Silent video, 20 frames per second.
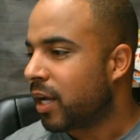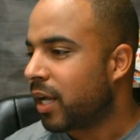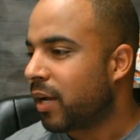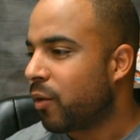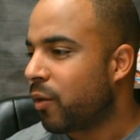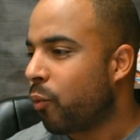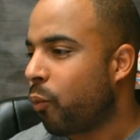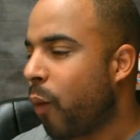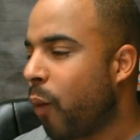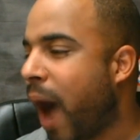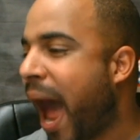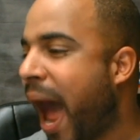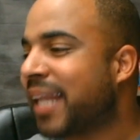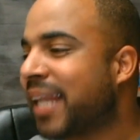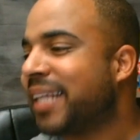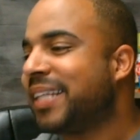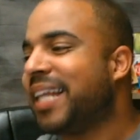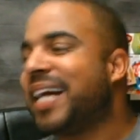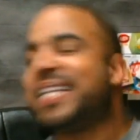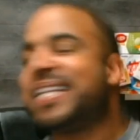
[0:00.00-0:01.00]
What?
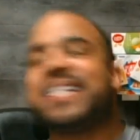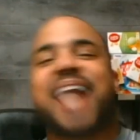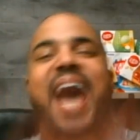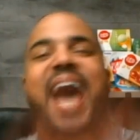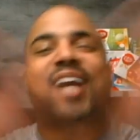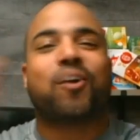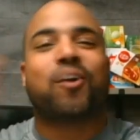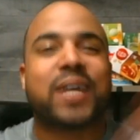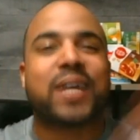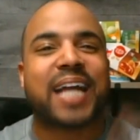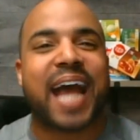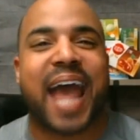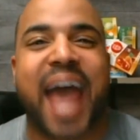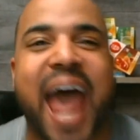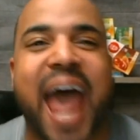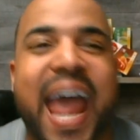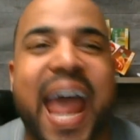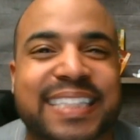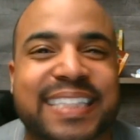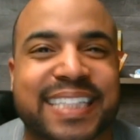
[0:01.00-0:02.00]
Lynetta with an
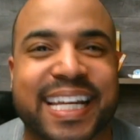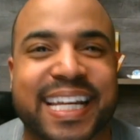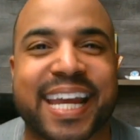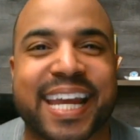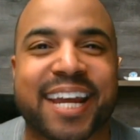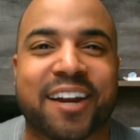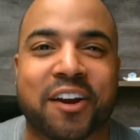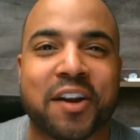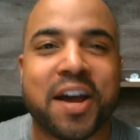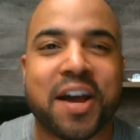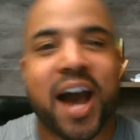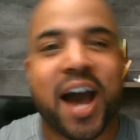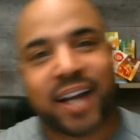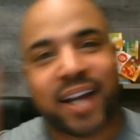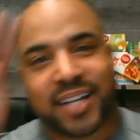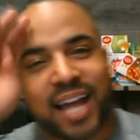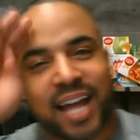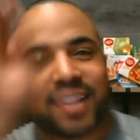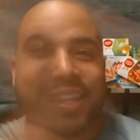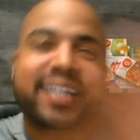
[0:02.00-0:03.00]
A's in here.
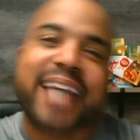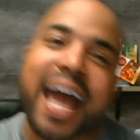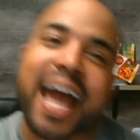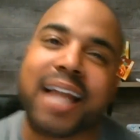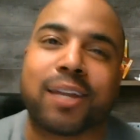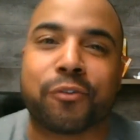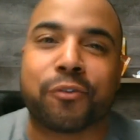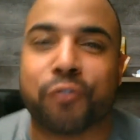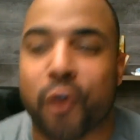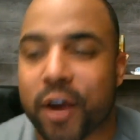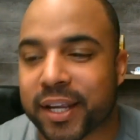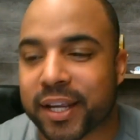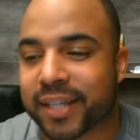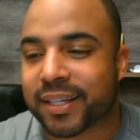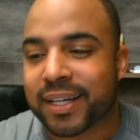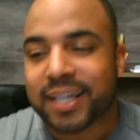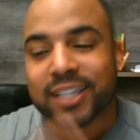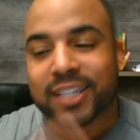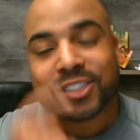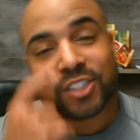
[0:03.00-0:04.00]
Another Californian.
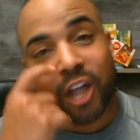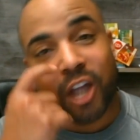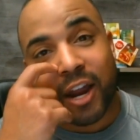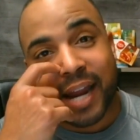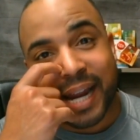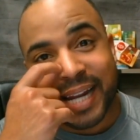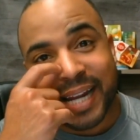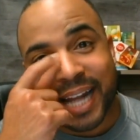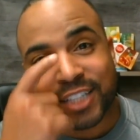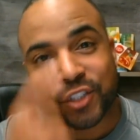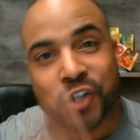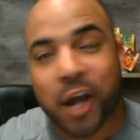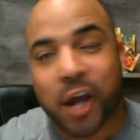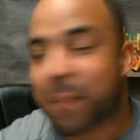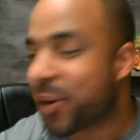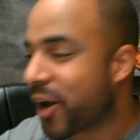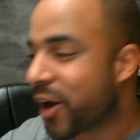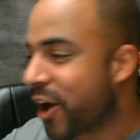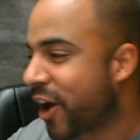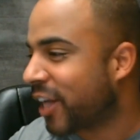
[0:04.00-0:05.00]
Sorry I got you up
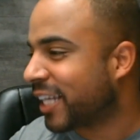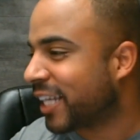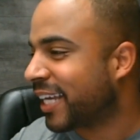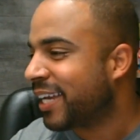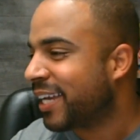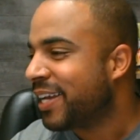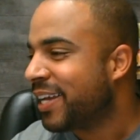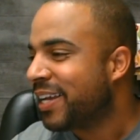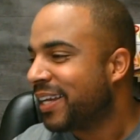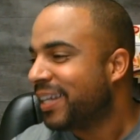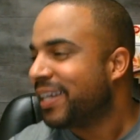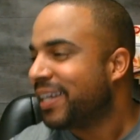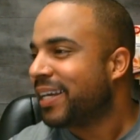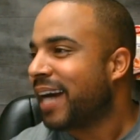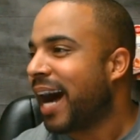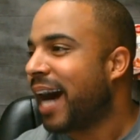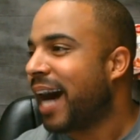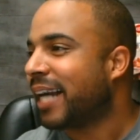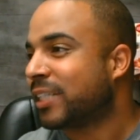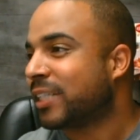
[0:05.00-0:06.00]
early.
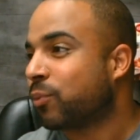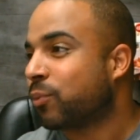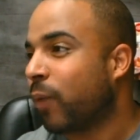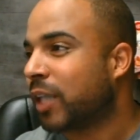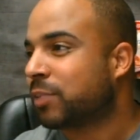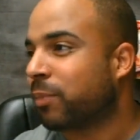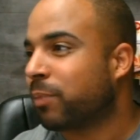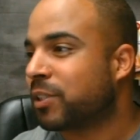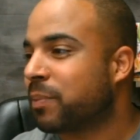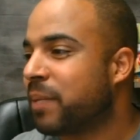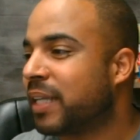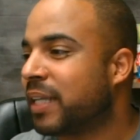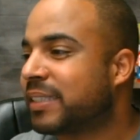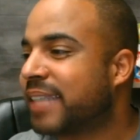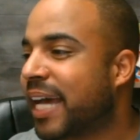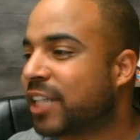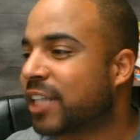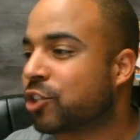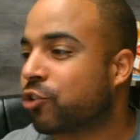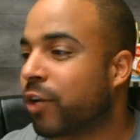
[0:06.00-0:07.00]
This was supposed to be a
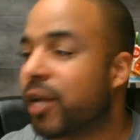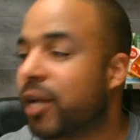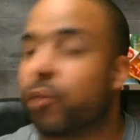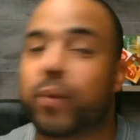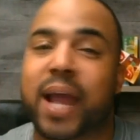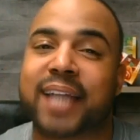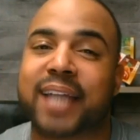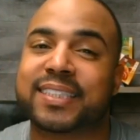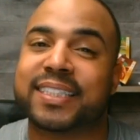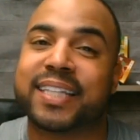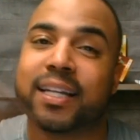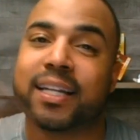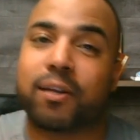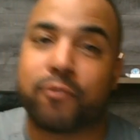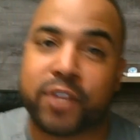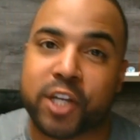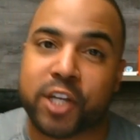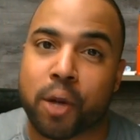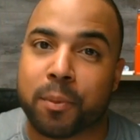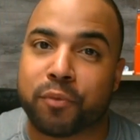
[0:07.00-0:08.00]
test stream. We actually did a
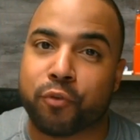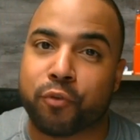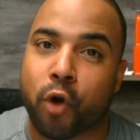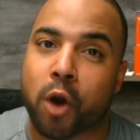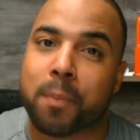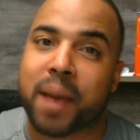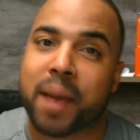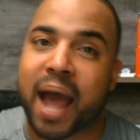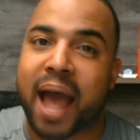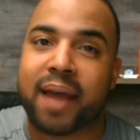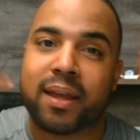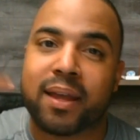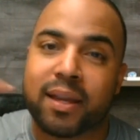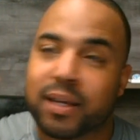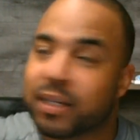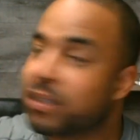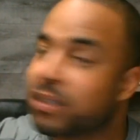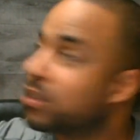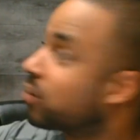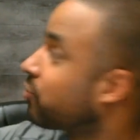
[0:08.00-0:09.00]
video before, but
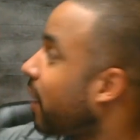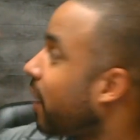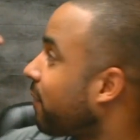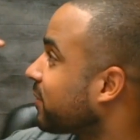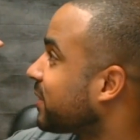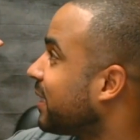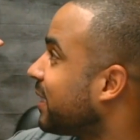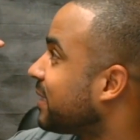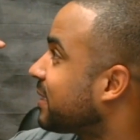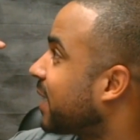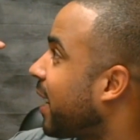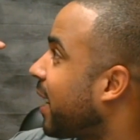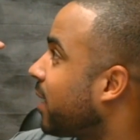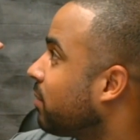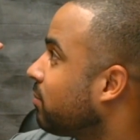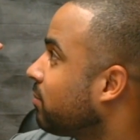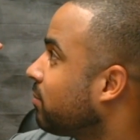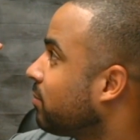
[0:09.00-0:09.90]
the driver Sensei